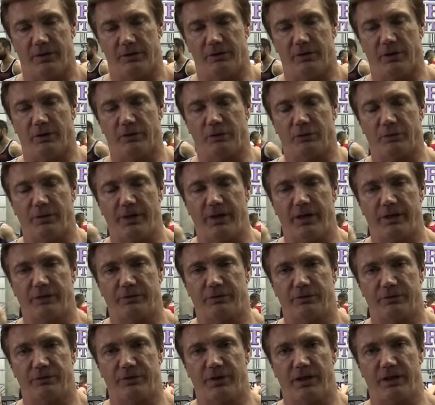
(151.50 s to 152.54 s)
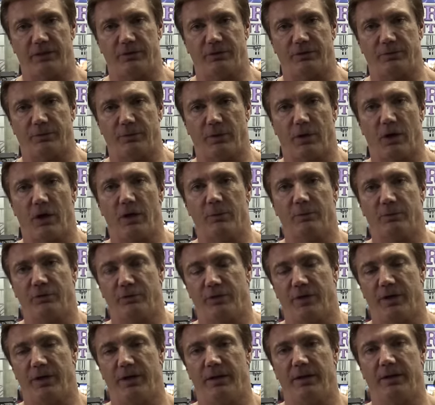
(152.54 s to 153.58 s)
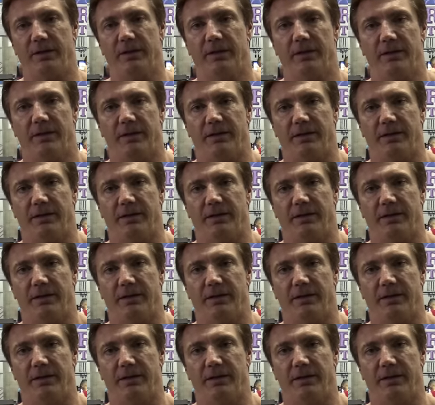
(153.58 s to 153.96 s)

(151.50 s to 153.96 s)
Another great exercise for arm training